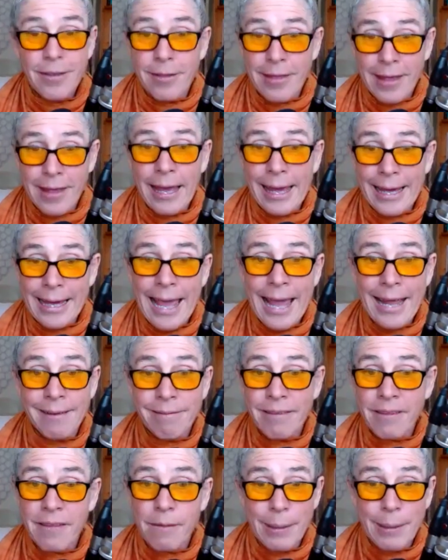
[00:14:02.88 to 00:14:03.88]
So they
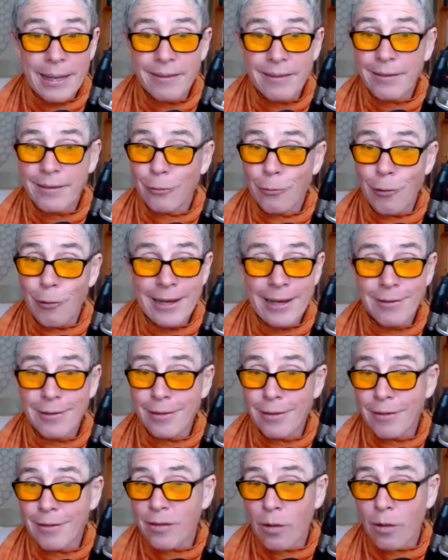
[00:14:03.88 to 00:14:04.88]
again speak straight
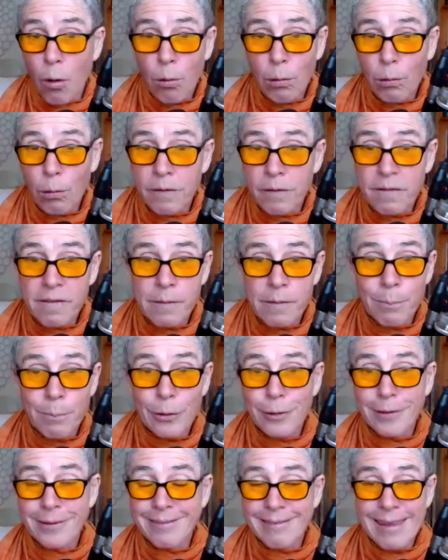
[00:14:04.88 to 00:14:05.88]
to the soul or the
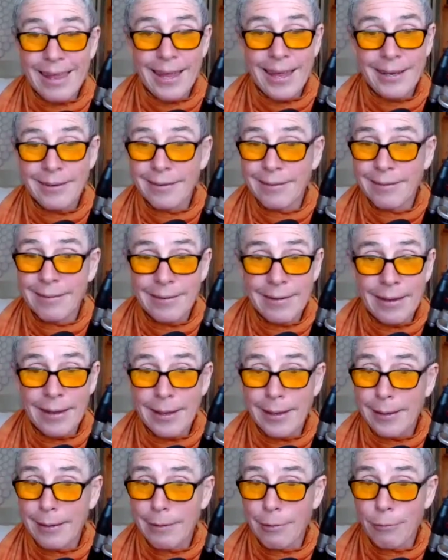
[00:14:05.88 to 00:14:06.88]
spirit, and
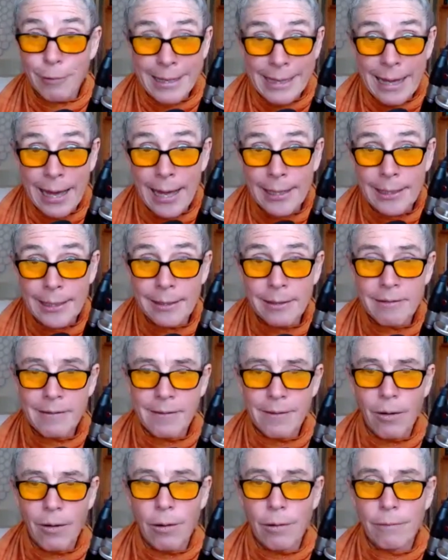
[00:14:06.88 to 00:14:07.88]

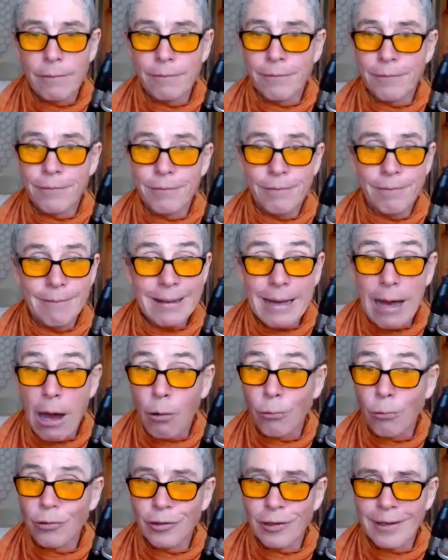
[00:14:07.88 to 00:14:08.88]
regardless of
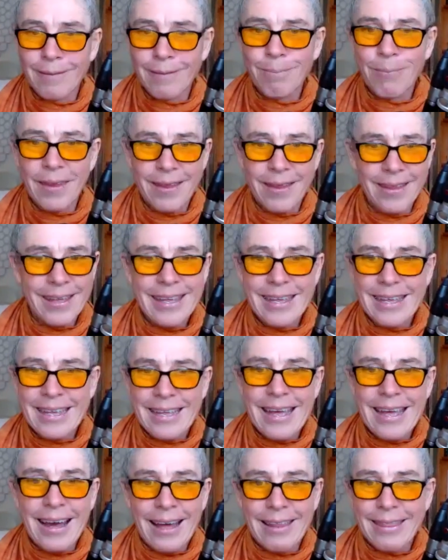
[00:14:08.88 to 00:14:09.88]
culture,
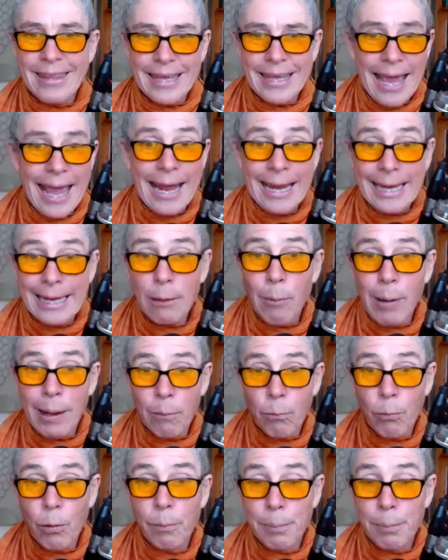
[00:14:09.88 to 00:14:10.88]
I think
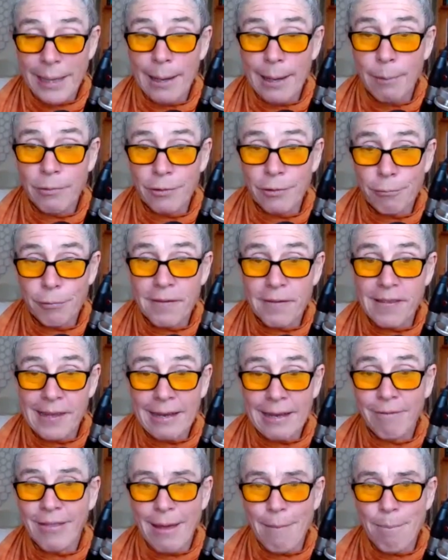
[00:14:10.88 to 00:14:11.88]
anyone will be able to
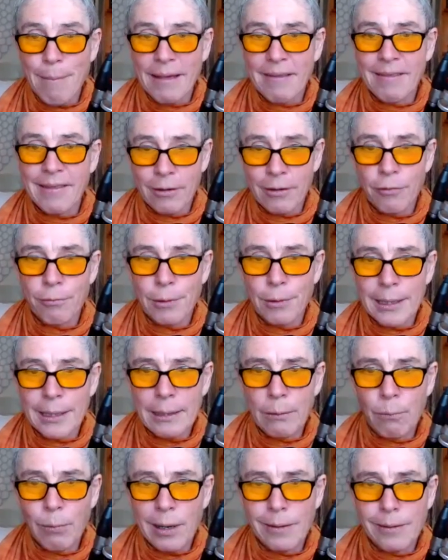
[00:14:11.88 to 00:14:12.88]
receive that message
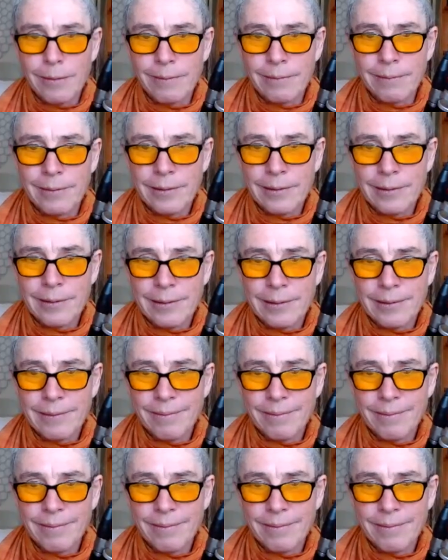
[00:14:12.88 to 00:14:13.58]
really well.